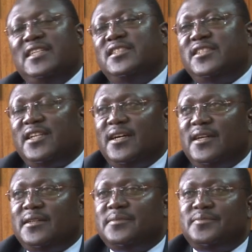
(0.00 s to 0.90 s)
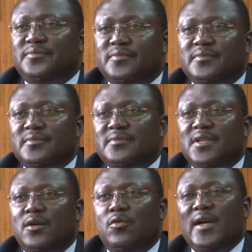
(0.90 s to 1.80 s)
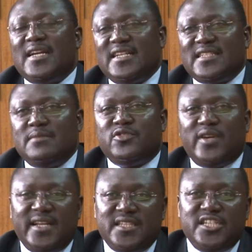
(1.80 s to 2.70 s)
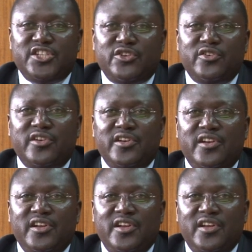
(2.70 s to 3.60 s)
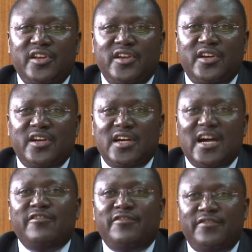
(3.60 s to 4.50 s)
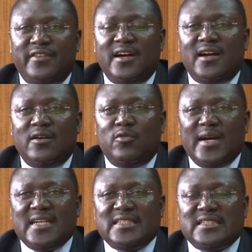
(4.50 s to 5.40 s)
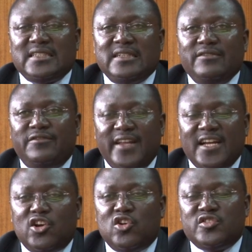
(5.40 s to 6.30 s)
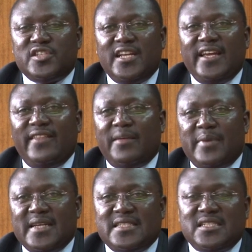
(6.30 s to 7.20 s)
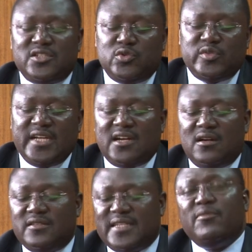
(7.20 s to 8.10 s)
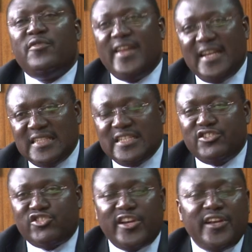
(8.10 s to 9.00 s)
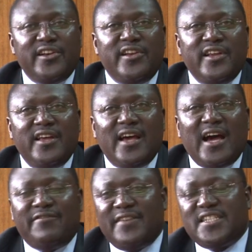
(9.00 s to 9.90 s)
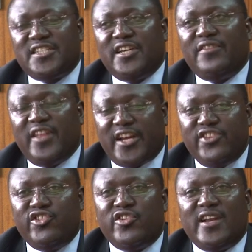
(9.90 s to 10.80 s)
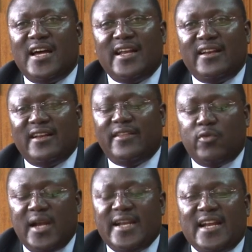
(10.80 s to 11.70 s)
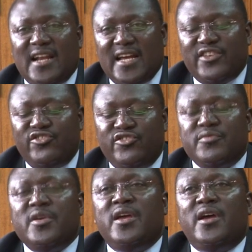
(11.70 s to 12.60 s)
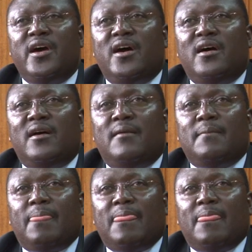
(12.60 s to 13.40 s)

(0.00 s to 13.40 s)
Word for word: and um, World Customs Organization have uh, worked very closely in the past to tackle some of the illicit trade affecting the region and uh, the world at large. Uh,